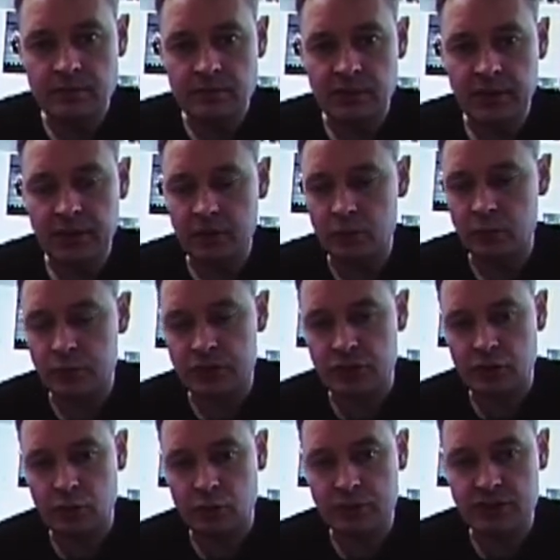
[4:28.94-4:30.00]
I can also
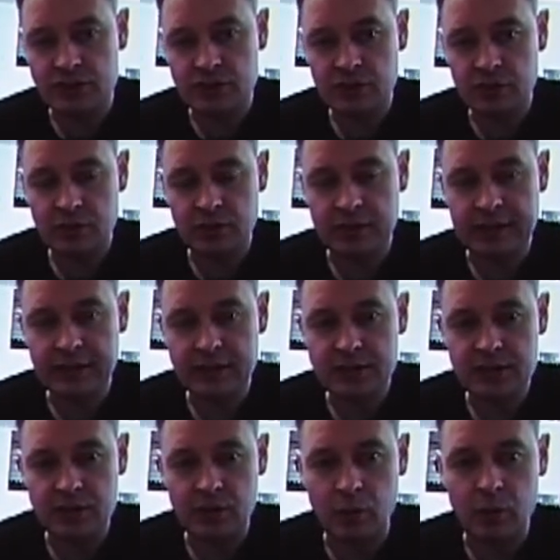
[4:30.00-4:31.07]

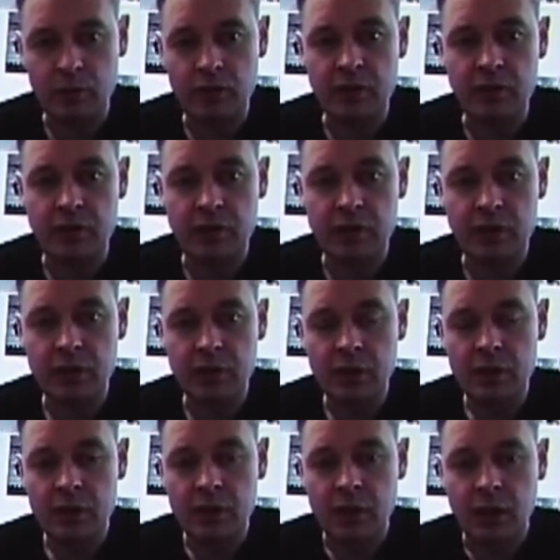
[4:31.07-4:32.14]
connect on the
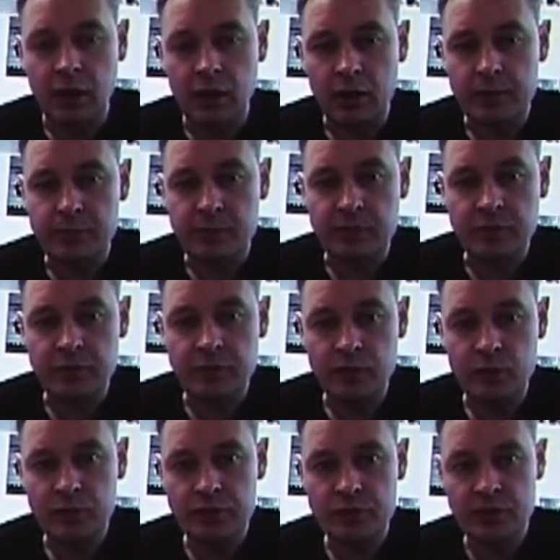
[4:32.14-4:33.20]

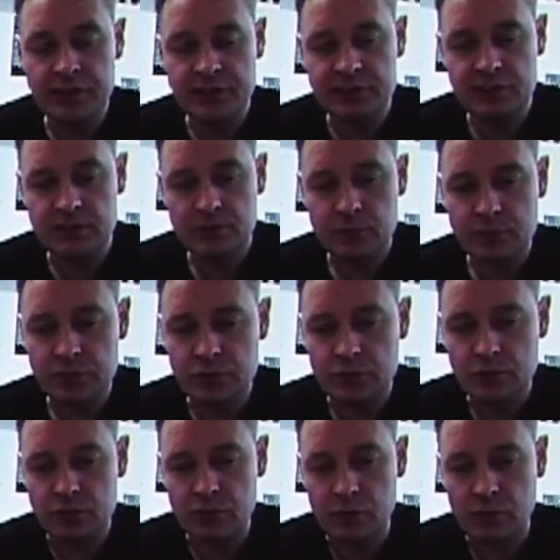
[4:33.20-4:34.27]
IPv4 address, which is
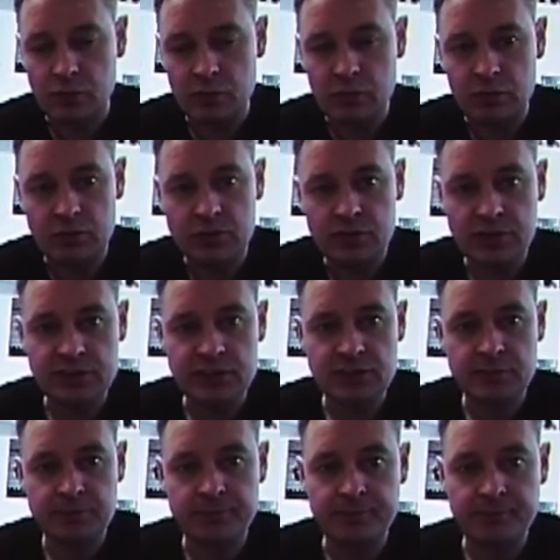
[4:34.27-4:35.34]
also a local address,
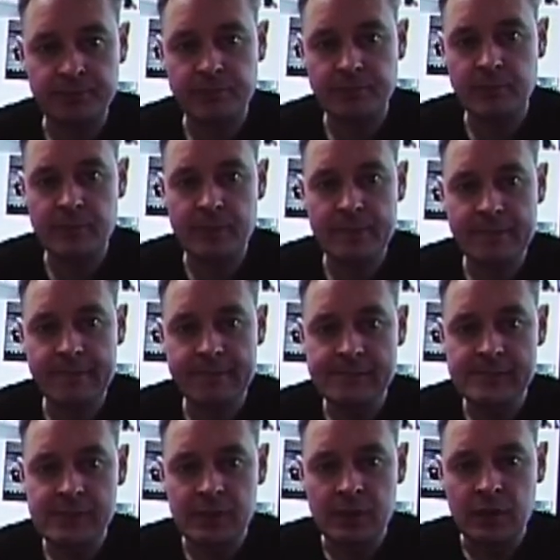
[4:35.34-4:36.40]

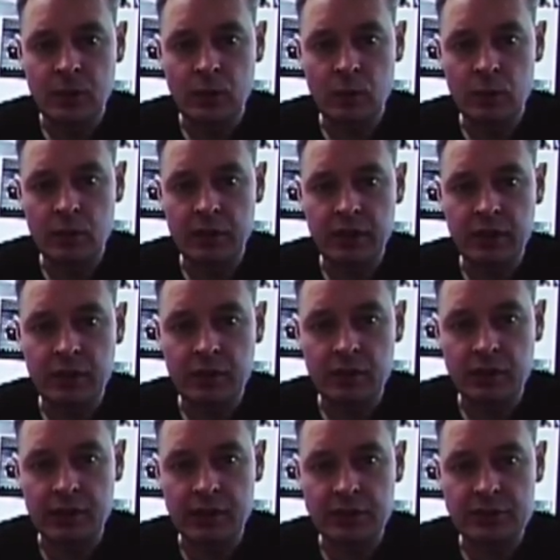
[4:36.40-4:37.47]
or I could
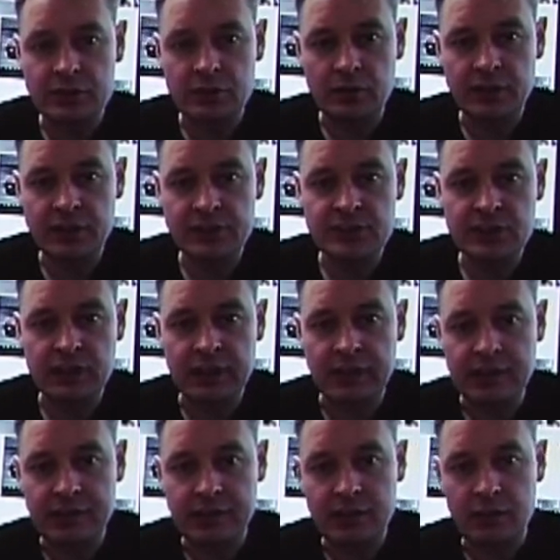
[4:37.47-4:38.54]
connect on its
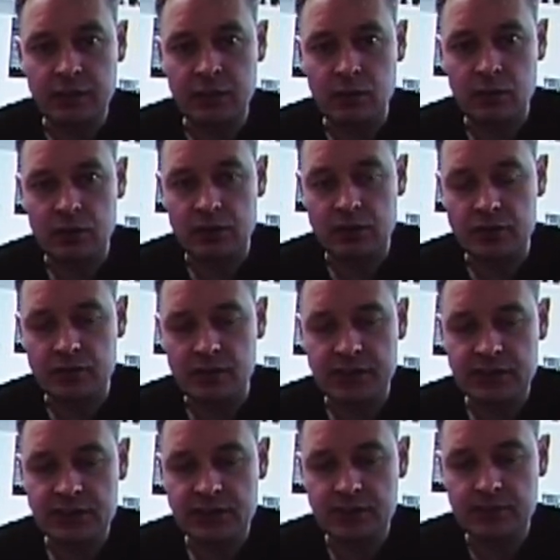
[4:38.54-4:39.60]
link local
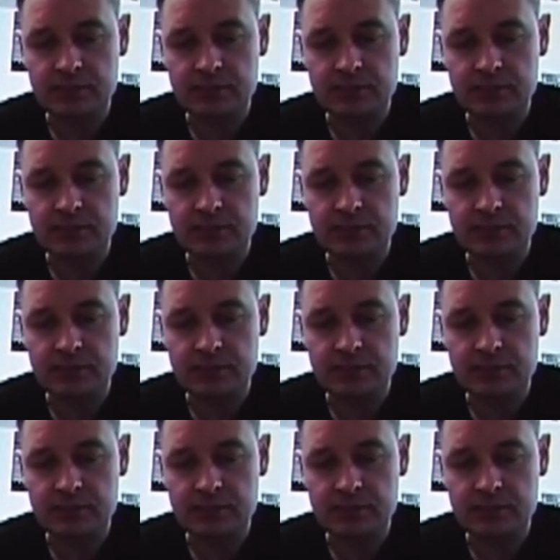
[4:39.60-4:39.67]
address.